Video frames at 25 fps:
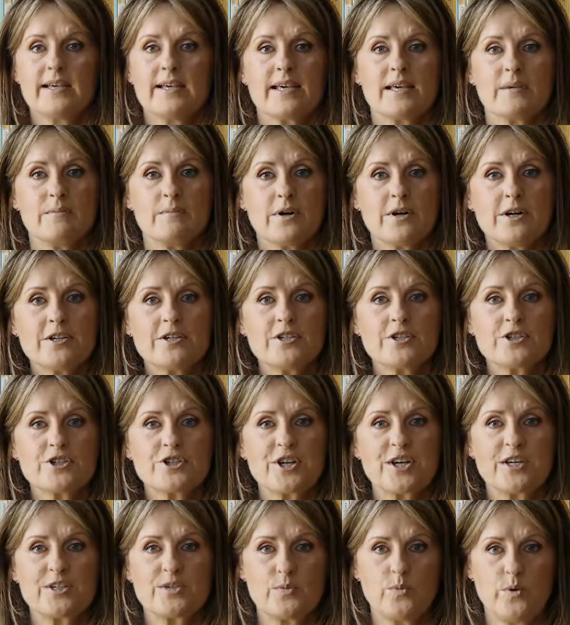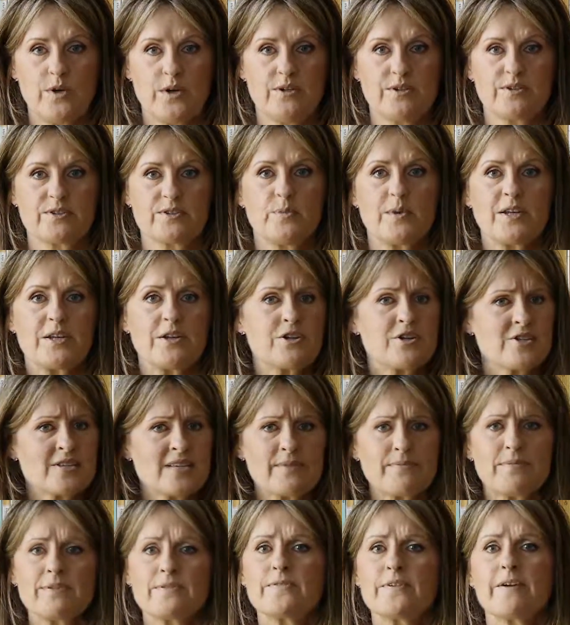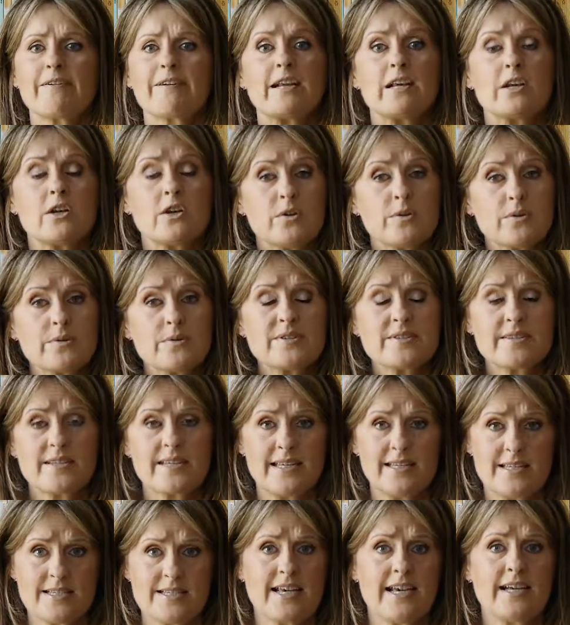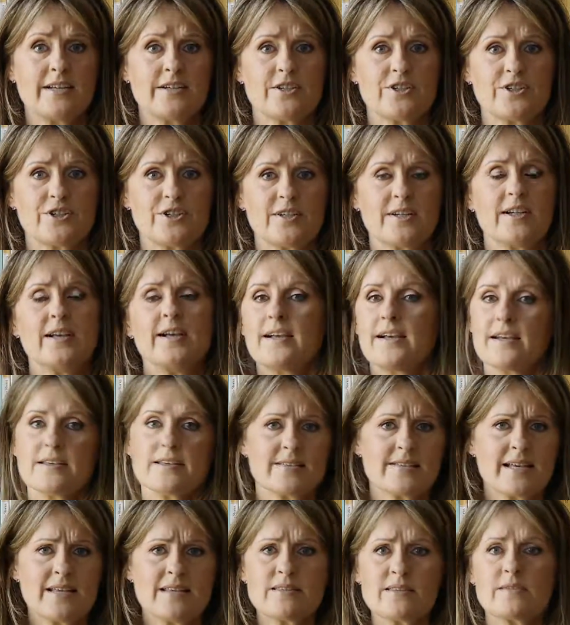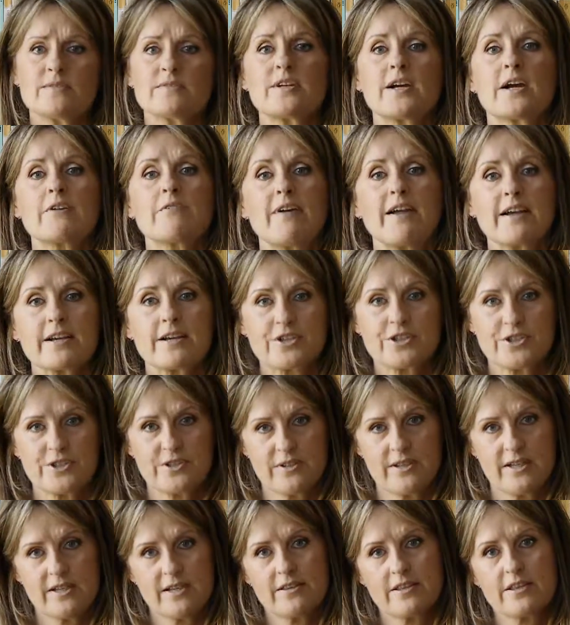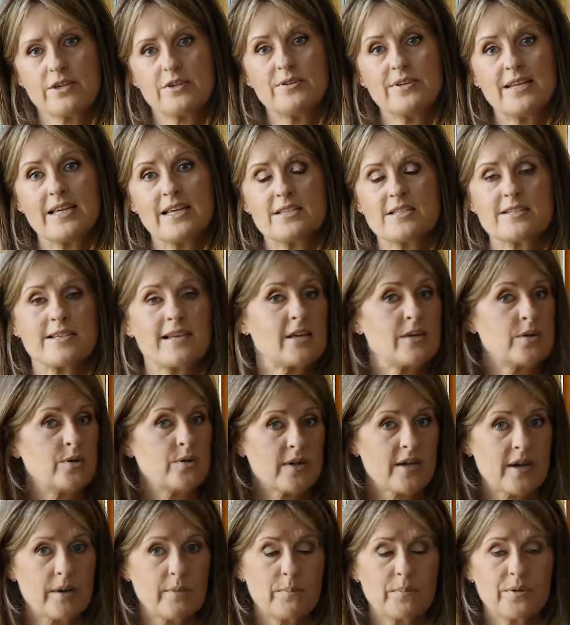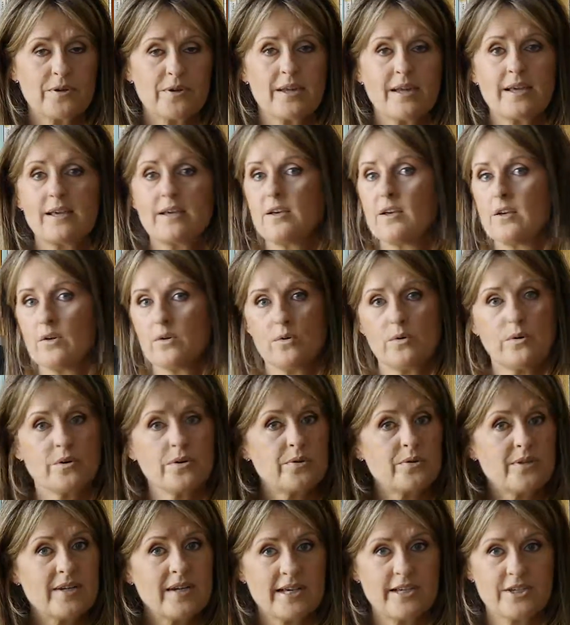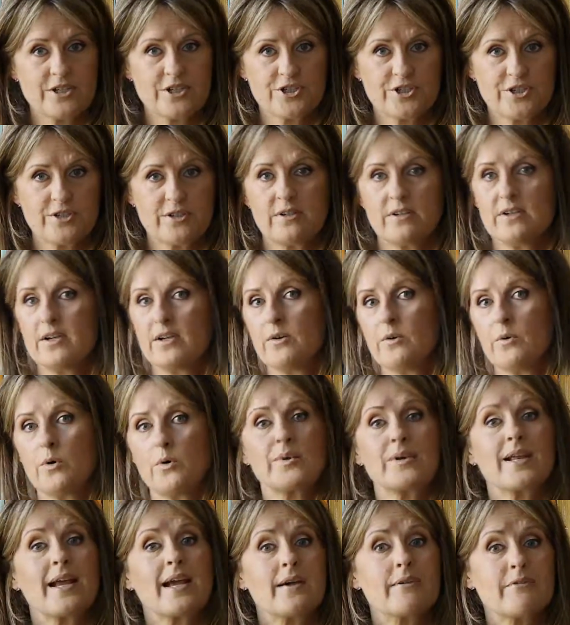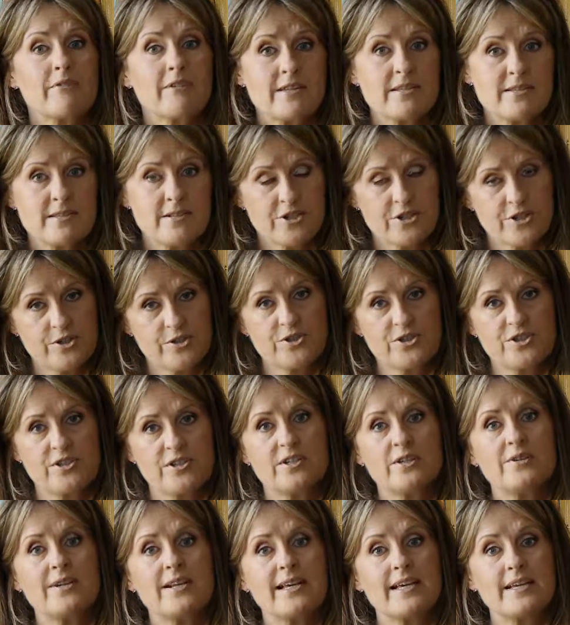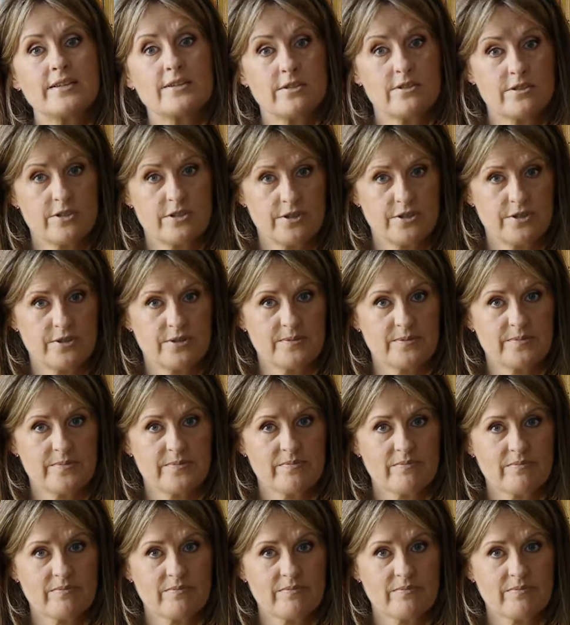Emergent change works when you just have a very loose intention, a sense of direction that you need to take your company or your nation or whatever institution you lead to.